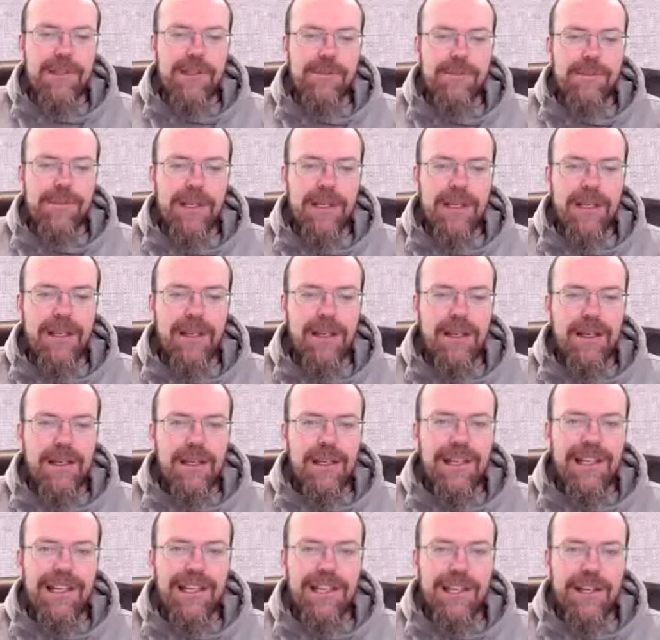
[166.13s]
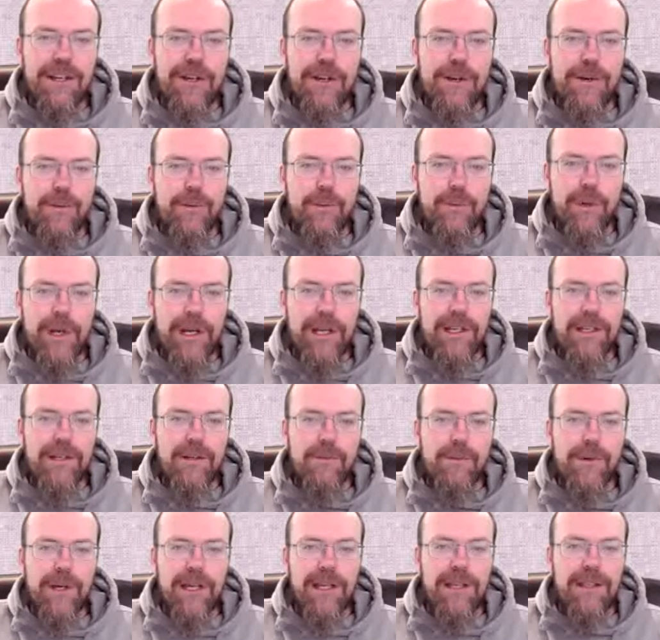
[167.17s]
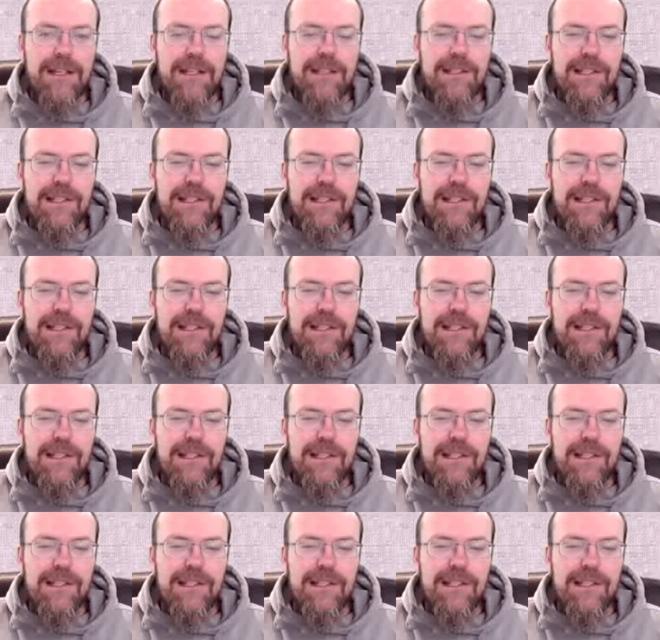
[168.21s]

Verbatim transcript: to be here right away.